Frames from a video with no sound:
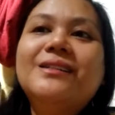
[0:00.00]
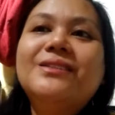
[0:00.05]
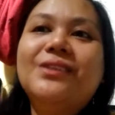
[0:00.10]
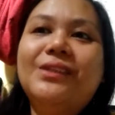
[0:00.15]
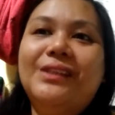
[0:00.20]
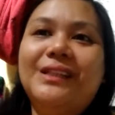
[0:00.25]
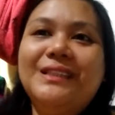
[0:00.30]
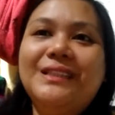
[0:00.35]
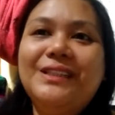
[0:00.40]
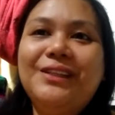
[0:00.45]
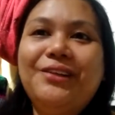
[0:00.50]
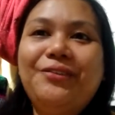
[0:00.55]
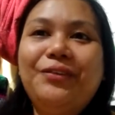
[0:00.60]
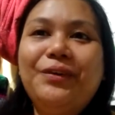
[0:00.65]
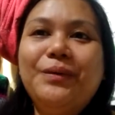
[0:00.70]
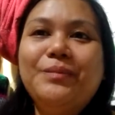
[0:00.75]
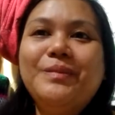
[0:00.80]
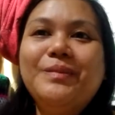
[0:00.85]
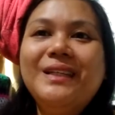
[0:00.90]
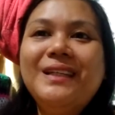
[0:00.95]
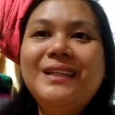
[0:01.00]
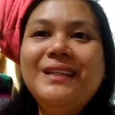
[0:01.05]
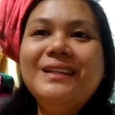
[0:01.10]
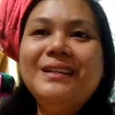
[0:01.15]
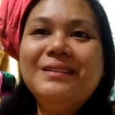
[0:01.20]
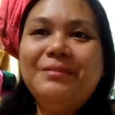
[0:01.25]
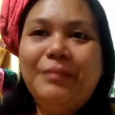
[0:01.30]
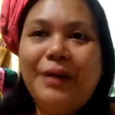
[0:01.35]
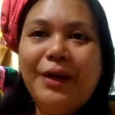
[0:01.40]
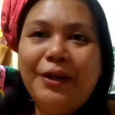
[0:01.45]
So that's it from me.
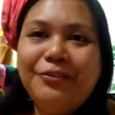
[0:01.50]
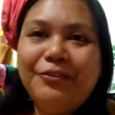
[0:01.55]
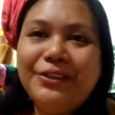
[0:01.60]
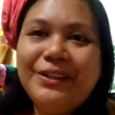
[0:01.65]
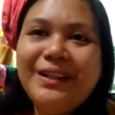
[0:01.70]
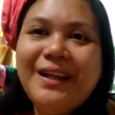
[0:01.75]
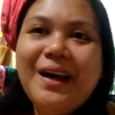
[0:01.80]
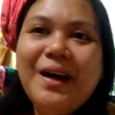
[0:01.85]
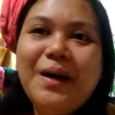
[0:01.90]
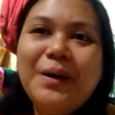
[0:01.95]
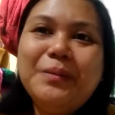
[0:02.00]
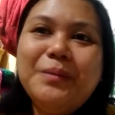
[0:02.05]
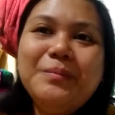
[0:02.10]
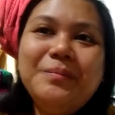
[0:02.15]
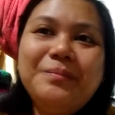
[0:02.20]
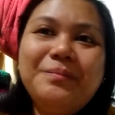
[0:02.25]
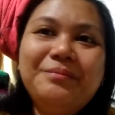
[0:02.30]
Bye for now.